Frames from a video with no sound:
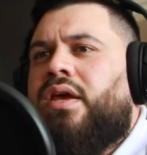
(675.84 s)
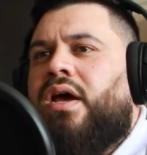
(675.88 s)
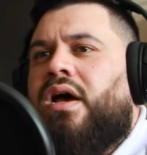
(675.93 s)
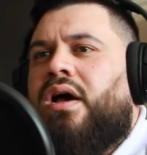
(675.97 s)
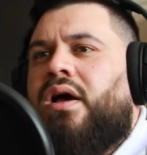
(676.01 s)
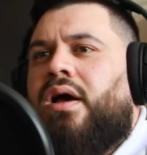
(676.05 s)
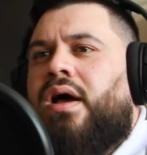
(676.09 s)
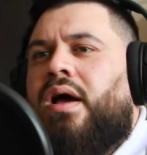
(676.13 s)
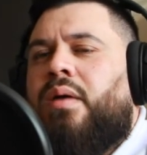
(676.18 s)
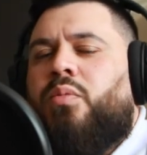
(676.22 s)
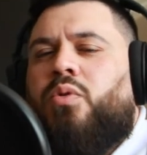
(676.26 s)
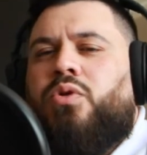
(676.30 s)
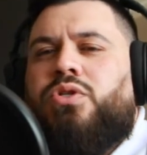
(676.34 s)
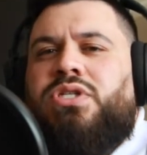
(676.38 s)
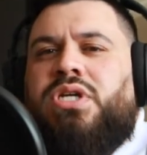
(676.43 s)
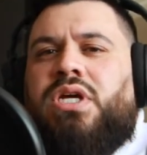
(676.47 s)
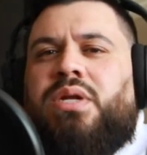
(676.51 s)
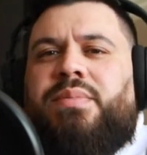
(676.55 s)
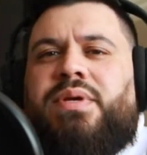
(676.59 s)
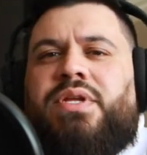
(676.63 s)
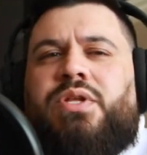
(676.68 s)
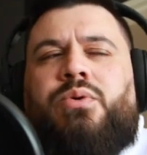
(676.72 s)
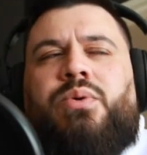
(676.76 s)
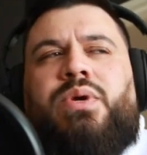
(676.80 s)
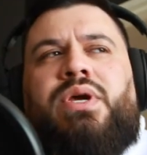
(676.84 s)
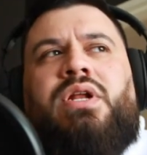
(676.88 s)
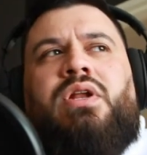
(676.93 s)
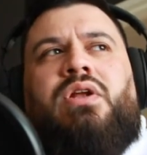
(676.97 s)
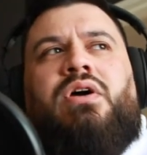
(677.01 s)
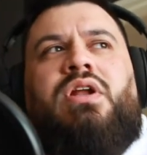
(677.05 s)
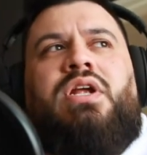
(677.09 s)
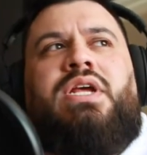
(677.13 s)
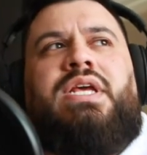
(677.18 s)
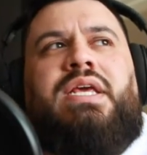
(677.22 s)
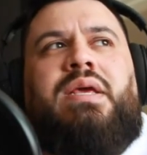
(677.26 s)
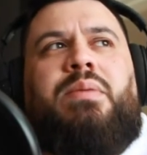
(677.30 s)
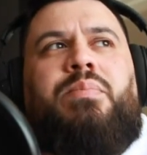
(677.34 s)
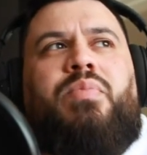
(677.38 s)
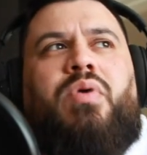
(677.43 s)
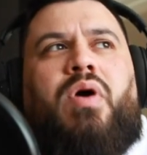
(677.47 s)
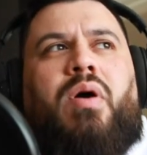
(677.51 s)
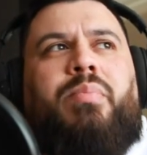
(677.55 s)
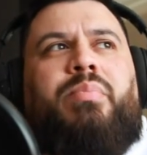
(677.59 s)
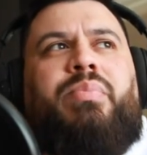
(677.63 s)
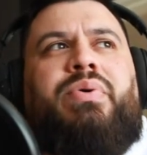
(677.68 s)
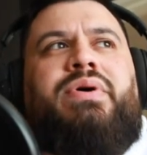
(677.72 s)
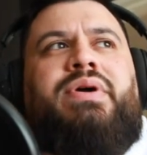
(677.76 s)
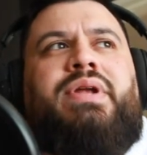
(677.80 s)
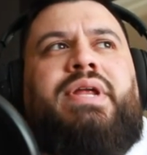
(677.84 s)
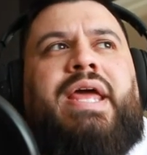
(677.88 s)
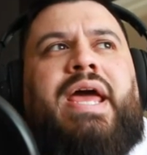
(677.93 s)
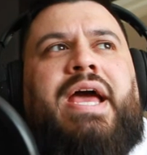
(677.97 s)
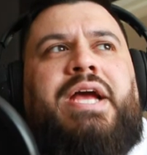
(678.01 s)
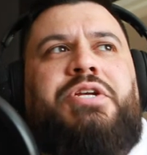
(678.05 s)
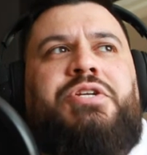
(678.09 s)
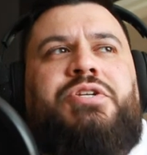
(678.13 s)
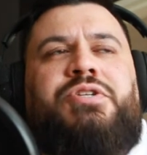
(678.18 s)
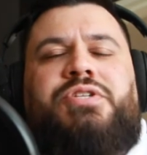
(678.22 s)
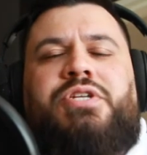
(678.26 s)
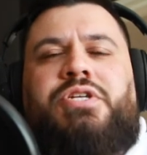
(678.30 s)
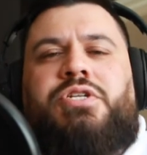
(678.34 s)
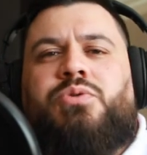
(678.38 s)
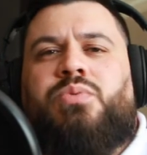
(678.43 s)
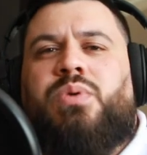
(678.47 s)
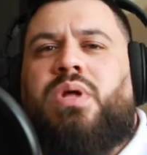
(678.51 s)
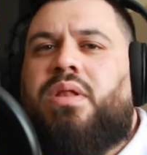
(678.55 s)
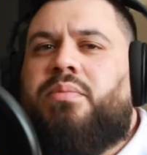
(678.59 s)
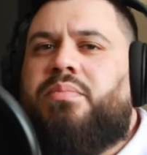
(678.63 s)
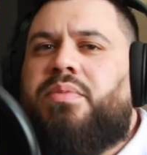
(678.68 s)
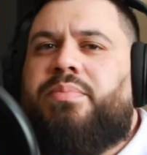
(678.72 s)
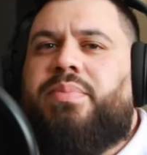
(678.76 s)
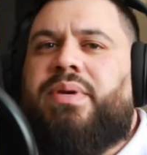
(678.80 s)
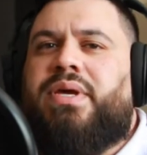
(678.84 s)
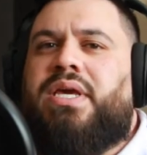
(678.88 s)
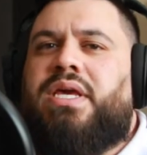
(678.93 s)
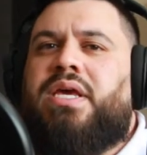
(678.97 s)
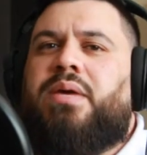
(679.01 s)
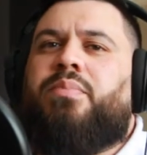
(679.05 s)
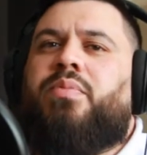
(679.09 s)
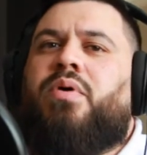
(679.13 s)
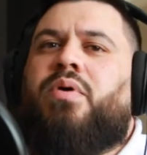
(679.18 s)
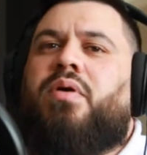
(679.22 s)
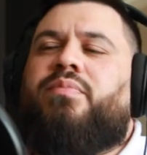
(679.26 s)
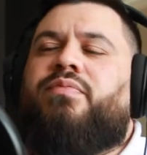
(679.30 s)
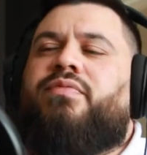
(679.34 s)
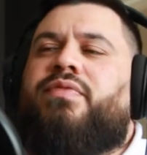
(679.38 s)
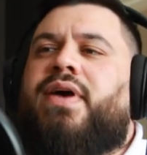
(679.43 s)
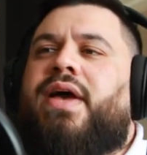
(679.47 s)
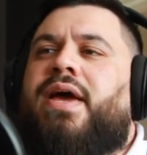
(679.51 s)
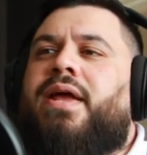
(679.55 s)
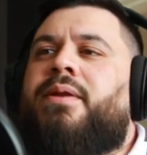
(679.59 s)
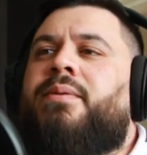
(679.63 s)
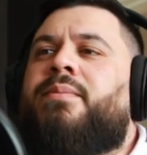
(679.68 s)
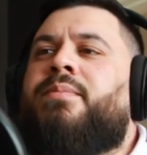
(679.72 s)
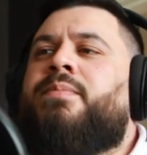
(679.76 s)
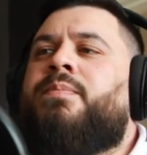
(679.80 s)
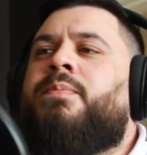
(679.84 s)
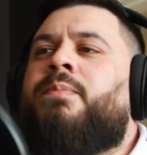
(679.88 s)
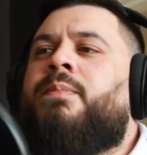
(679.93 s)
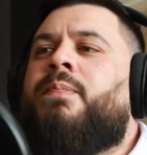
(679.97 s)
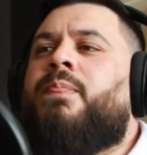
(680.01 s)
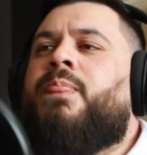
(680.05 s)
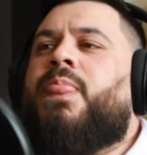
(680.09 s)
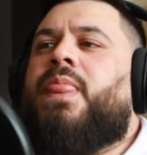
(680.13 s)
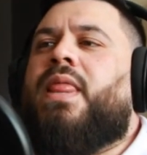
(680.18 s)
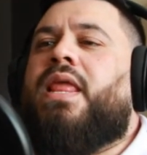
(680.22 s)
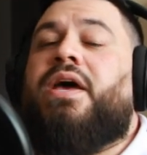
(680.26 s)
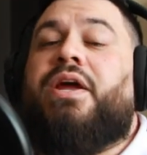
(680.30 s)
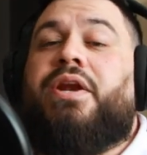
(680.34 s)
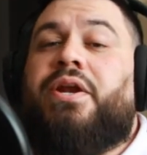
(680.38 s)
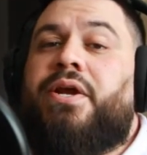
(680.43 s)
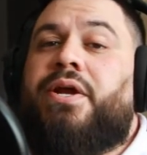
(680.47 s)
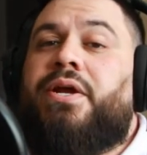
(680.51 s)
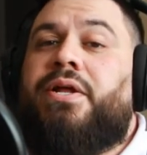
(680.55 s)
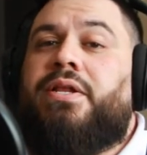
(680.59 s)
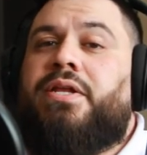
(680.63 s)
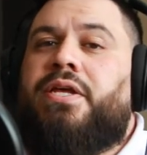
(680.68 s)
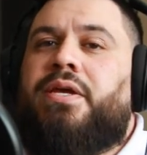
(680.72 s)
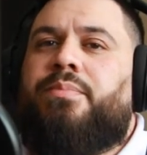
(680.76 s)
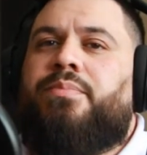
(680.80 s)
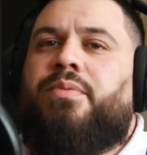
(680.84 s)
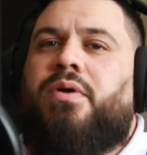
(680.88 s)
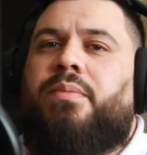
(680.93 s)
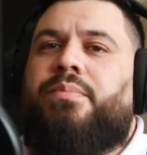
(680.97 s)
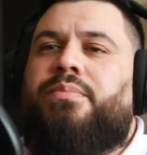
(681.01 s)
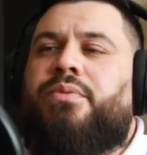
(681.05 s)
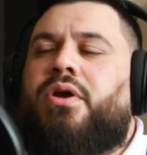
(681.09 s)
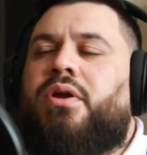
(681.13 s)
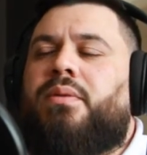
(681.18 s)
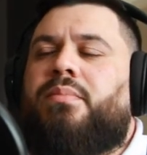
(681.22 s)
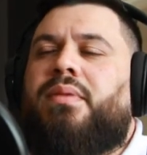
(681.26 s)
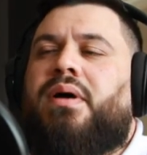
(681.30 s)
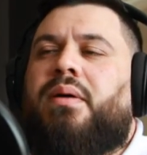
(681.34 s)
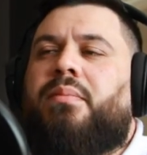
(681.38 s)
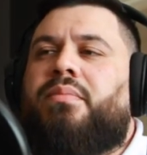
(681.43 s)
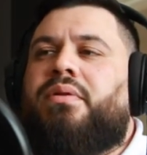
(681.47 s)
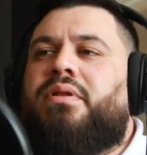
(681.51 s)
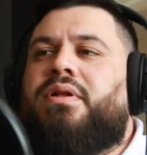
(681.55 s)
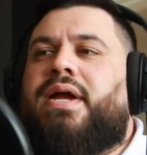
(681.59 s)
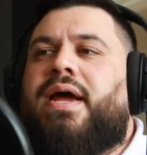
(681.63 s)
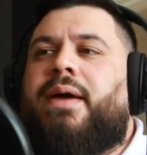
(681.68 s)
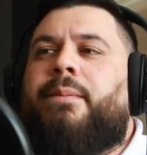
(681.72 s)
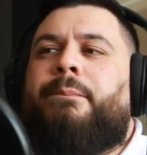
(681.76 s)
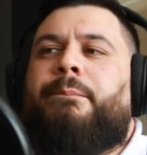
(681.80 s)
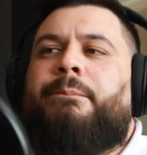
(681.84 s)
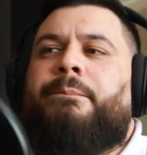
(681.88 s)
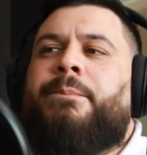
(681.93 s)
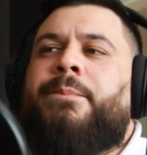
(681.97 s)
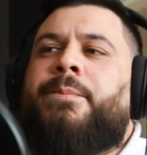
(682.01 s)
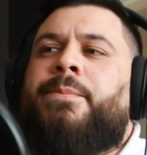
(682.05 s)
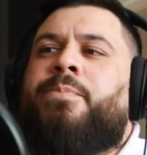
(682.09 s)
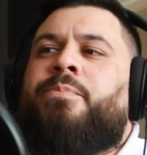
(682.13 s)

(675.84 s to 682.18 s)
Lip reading: Yeah, I'm also going to be doing a lot of hip hop reactions as well. I'm a big hip hop fan, real hip hop, not mumble rap.